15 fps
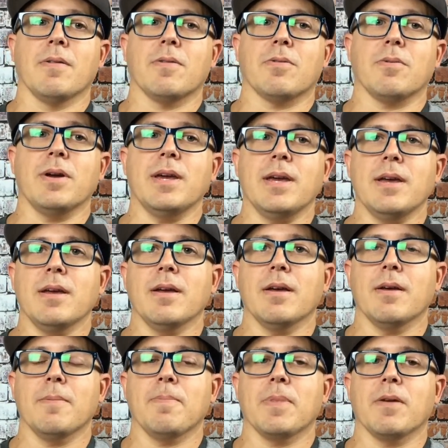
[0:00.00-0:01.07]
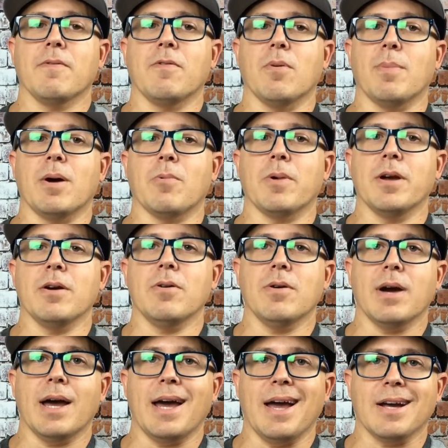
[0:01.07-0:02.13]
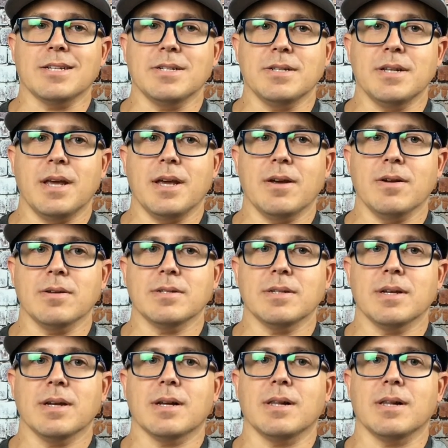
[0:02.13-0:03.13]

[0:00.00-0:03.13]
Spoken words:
3, for my real action takers,